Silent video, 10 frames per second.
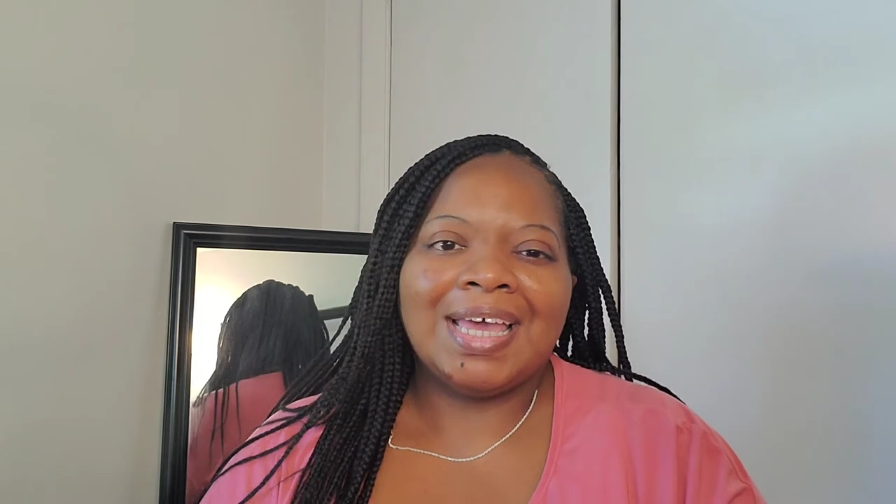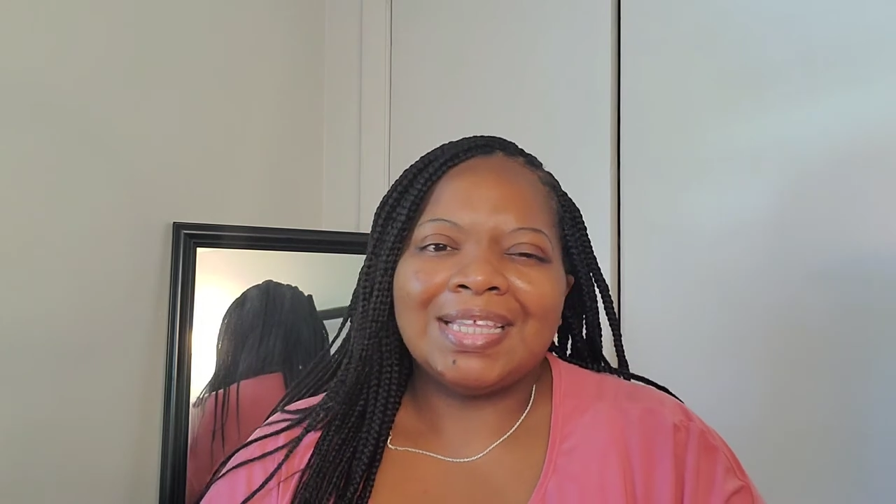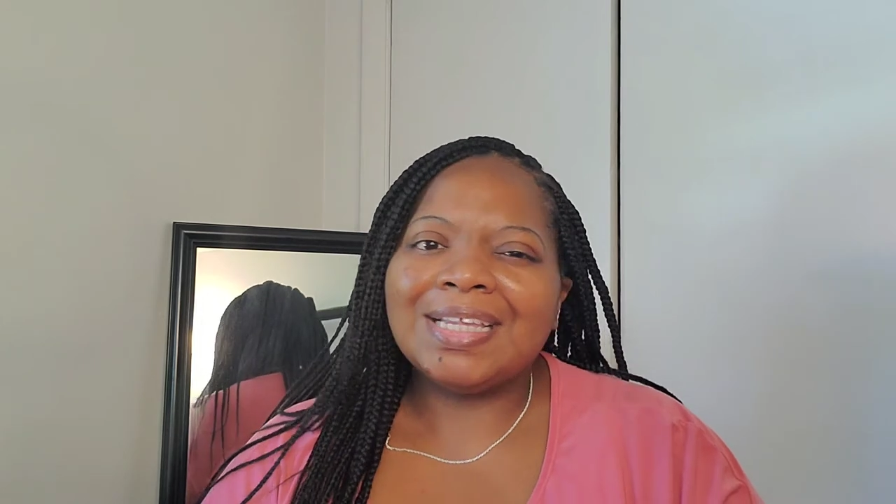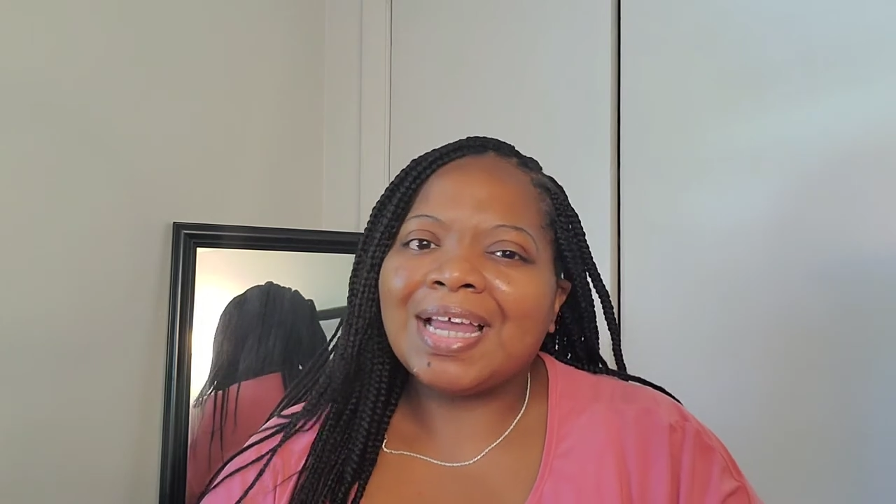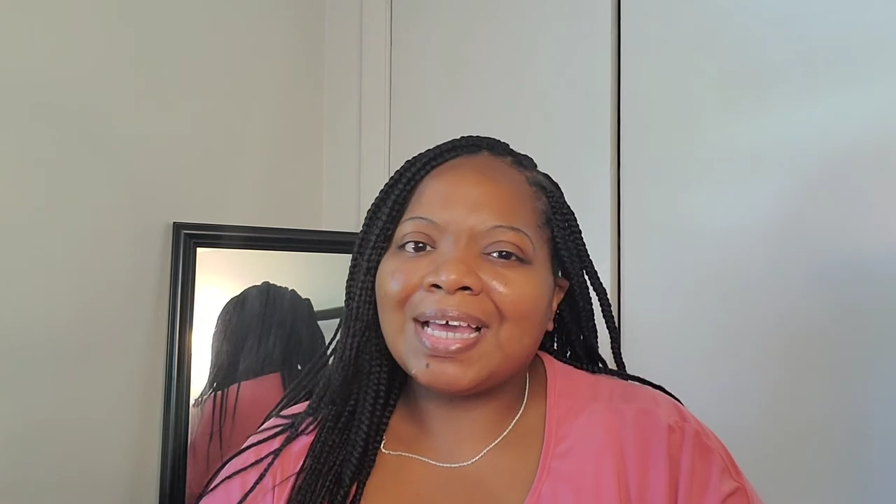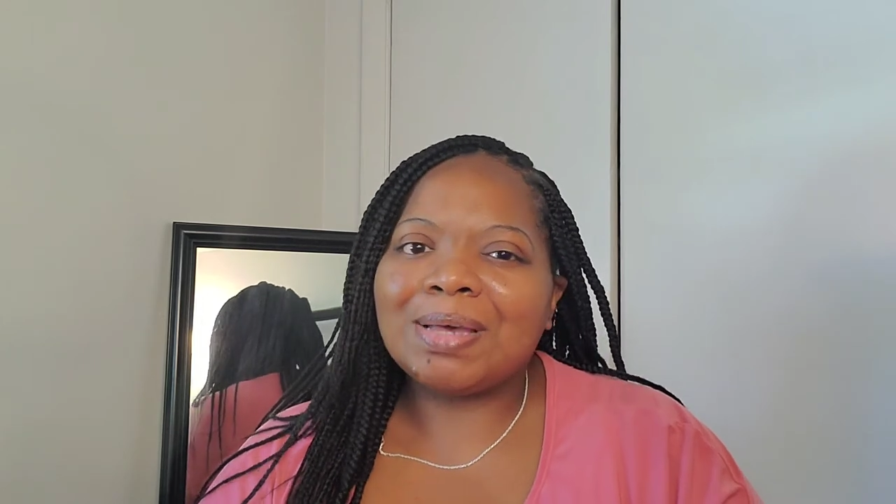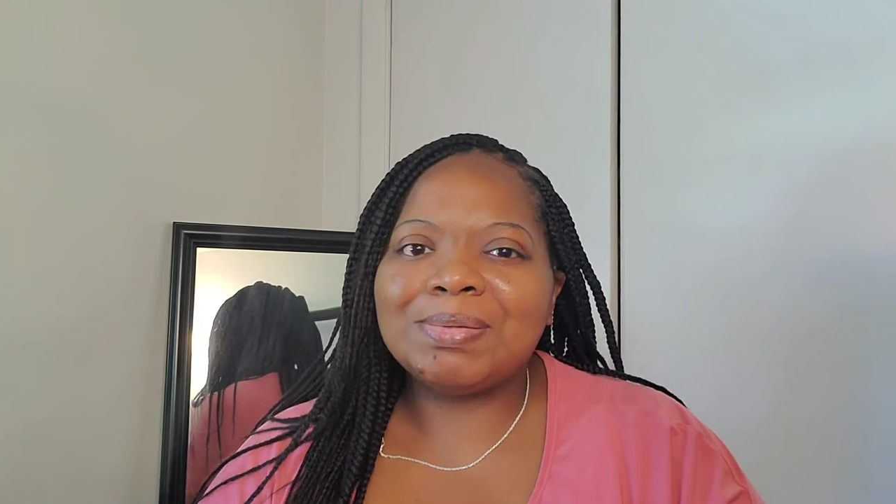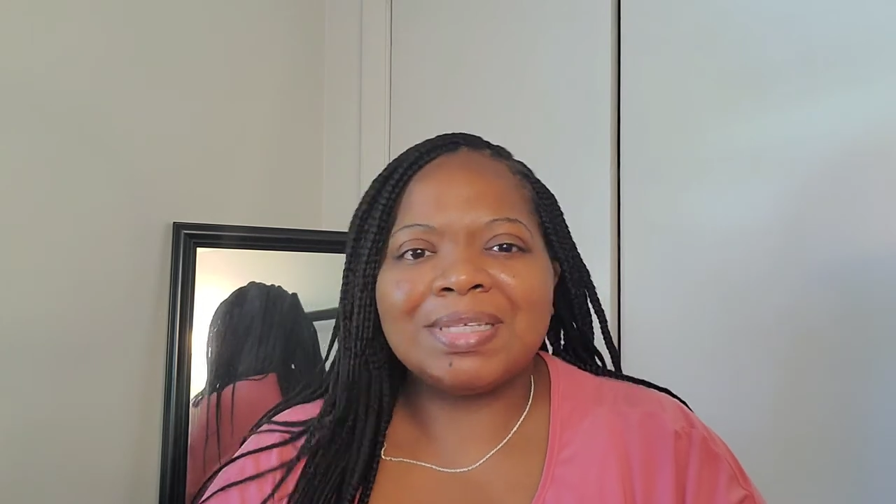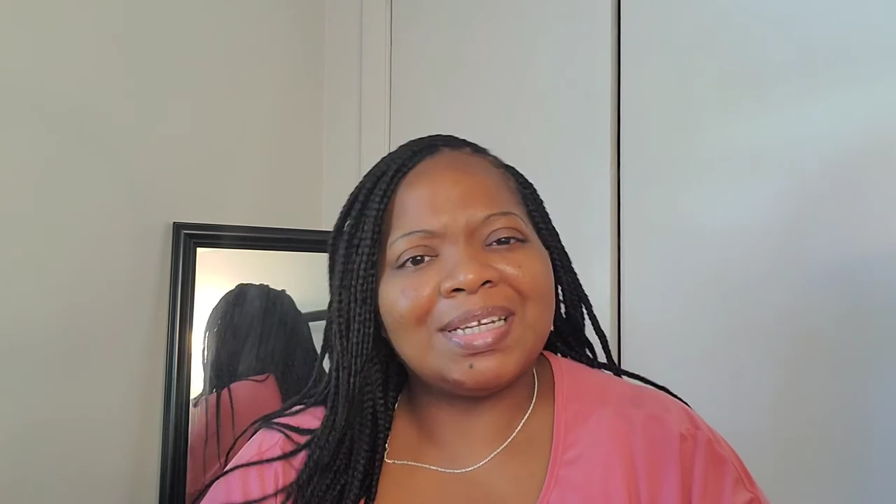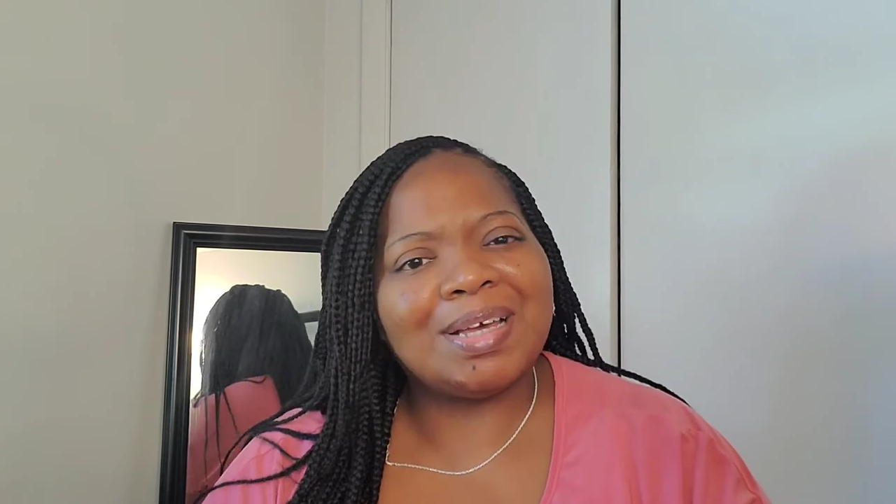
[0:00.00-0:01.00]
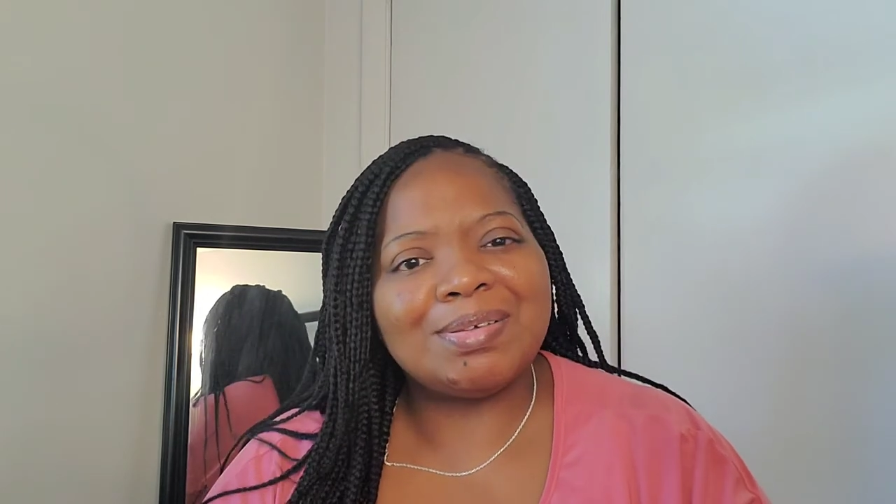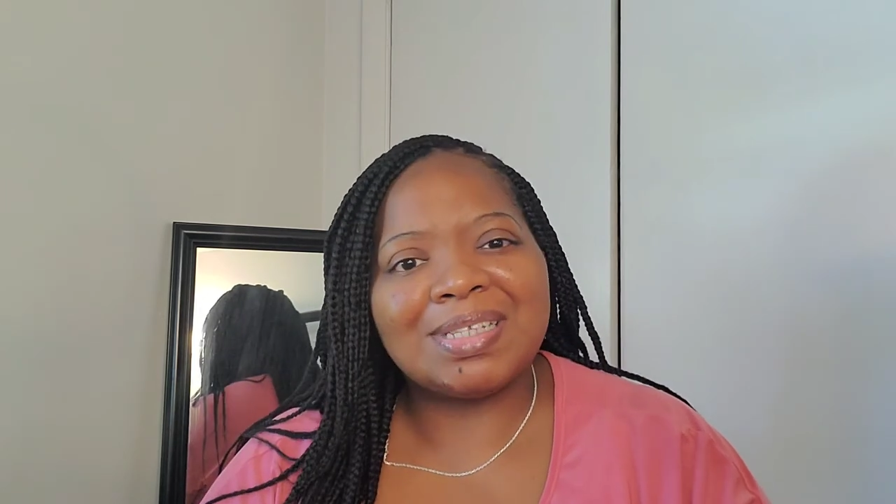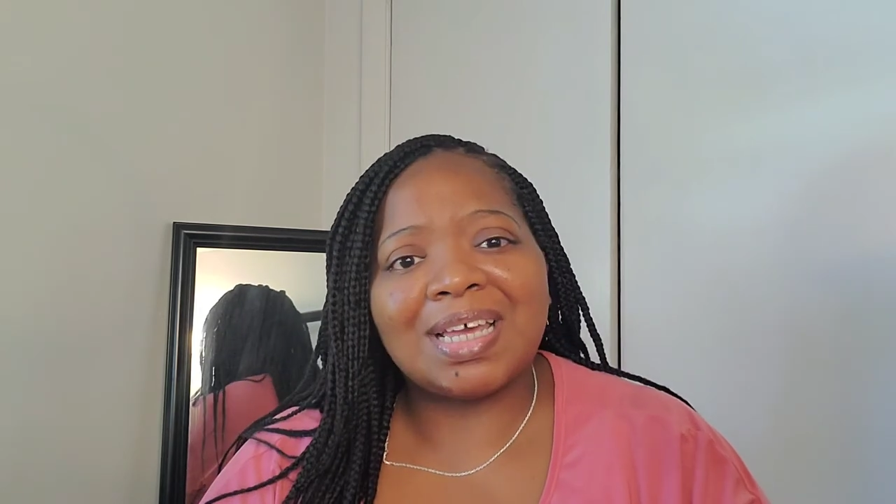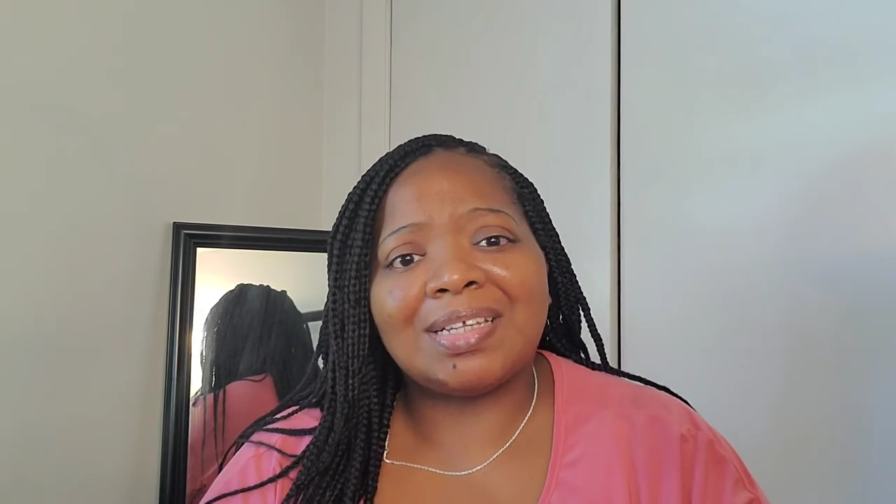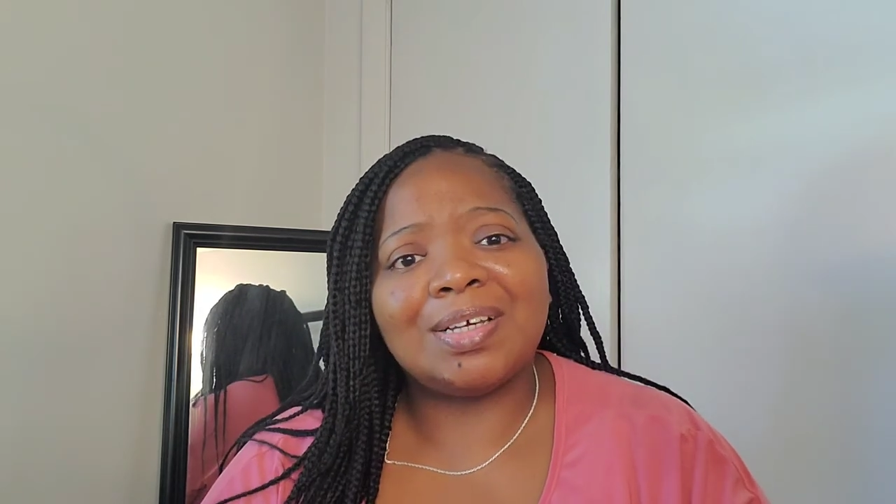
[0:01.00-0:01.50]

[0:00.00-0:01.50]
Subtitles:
Then I kept seeing, I was like,